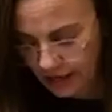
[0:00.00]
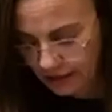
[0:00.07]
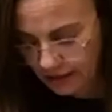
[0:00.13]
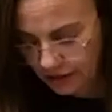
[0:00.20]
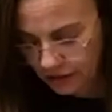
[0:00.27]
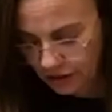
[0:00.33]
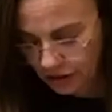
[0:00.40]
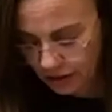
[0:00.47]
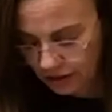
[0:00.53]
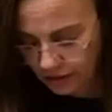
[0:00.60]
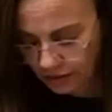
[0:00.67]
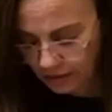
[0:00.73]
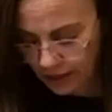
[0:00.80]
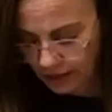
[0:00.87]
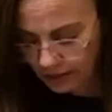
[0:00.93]
and the
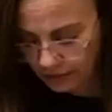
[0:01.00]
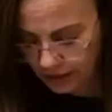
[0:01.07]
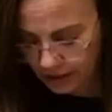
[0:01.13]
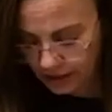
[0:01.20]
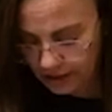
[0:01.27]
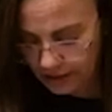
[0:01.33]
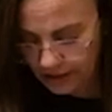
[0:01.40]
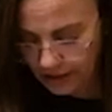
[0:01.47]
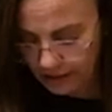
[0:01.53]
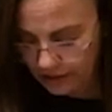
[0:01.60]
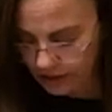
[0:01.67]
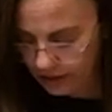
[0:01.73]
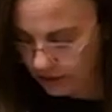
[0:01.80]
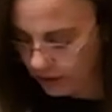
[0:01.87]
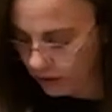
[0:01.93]
constructive way in which he seeks
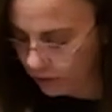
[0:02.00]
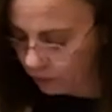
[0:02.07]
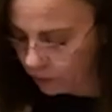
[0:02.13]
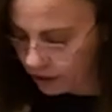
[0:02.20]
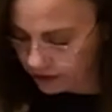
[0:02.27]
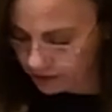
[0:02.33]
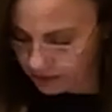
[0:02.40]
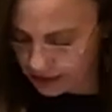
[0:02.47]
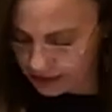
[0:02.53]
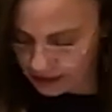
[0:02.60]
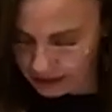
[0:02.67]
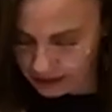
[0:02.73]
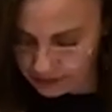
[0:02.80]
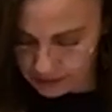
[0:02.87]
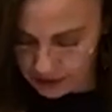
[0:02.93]
to work with
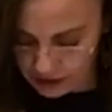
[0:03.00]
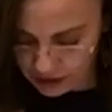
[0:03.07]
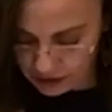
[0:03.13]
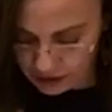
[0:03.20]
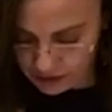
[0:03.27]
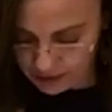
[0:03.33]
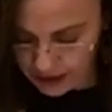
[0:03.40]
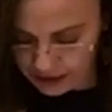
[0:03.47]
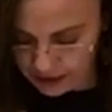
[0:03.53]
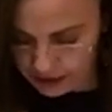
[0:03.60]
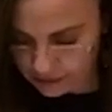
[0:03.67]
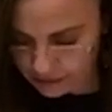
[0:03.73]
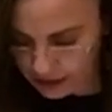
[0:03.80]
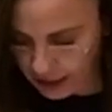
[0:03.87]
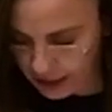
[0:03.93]
the government on
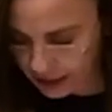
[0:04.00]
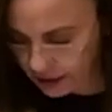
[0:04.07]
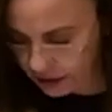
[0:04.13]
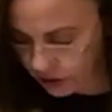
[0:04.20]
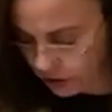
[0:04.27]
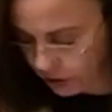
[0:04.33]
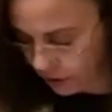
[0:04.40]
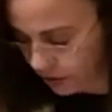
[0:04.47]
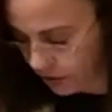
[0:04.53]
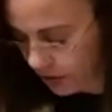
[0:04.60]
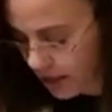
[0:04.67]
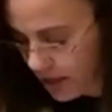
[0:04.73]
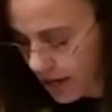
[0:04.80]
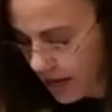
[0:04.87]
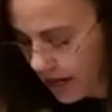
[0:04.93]
matters relating to
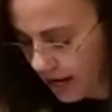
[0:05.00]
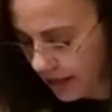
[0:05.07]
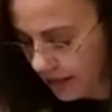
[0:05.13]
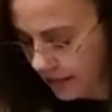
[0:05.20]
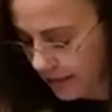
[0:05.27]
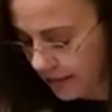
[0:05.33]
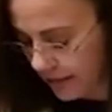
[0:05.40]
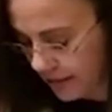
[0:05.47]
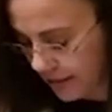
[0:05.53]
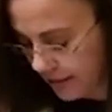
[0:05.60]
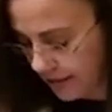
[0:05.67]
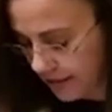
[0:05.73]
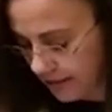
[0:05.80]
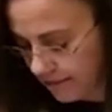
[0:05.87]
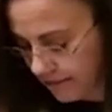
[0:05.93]

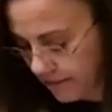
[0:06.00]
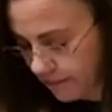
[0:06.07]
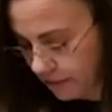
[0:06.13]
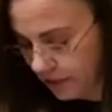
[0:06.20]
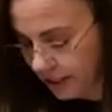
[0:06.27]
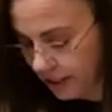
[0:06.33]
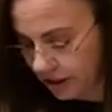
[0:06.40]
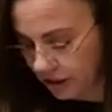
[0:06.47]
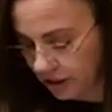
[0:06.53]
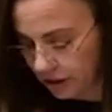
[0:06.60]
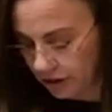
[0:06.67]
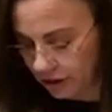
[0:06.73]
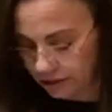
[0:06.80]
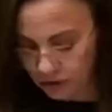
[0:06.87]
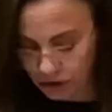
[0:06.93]
the
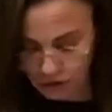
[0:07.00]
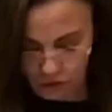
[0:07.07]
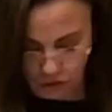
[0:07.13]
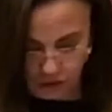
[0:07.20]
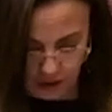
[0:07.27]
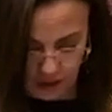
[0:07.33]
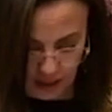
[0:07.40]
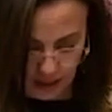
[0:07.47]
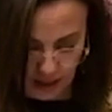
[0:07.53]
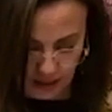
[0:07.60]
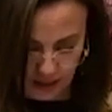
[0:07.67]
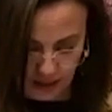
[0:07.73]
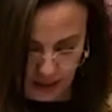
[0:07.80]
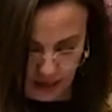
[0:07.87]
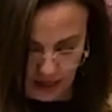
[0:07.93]
protection of children
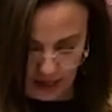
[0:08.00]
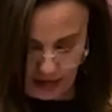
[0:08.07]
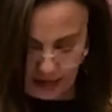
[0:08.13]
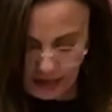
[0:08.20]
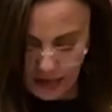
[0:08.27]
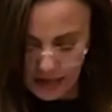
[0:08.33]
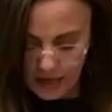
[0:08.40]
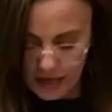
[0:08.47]
in care.